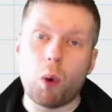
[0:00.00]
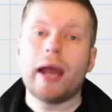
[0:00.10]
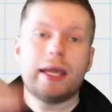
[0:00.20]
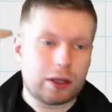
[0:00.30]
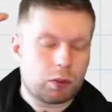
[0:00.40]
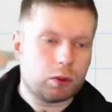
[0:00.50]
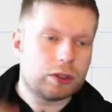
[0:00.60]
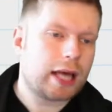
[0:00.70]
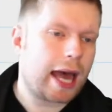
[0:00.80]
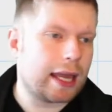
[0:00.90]

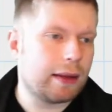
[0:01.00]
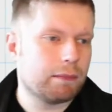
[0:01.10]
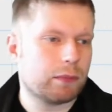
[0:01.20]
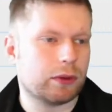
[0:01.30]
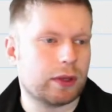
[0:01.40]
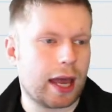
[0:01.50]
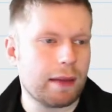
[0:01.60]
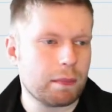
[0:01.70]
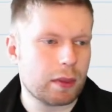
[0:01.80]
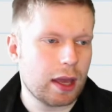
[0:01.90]
equals a, okay?
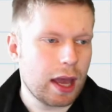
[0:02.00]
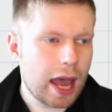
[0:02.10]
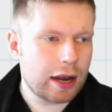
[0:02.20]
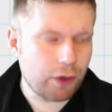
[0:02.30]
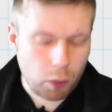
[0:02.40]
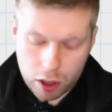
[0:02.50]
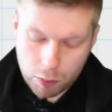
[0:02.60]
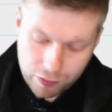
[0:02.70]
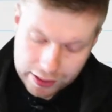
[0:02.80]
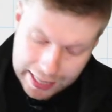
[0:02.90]
And if I want to
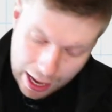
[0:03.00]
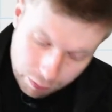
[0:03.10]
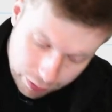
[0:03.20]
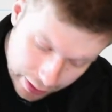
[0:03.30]
move it down, that